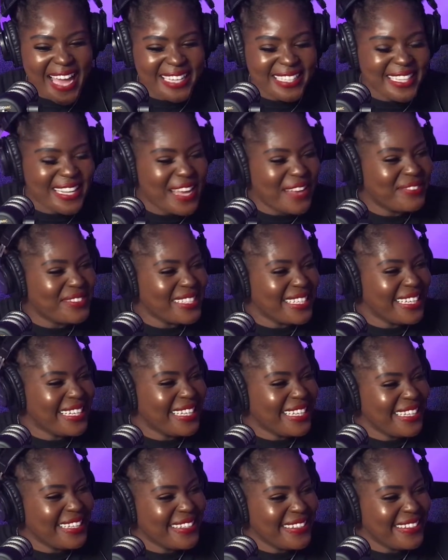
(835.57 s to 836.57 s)
It's a
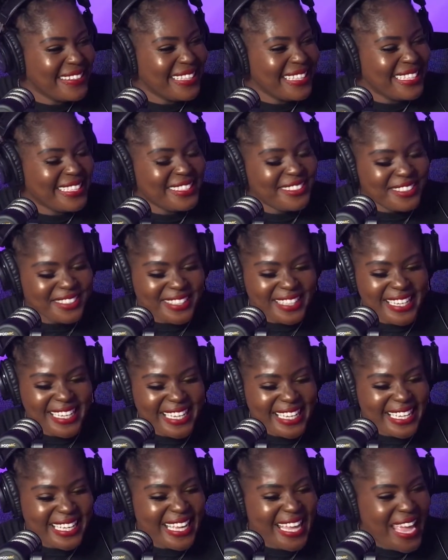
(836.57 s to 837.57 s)
wonderful time over
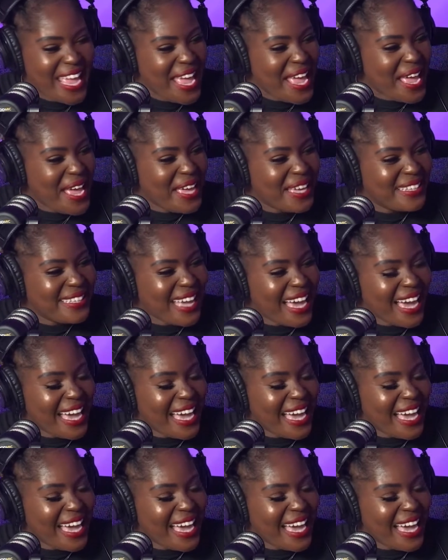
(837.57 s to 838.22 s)
here at Polk.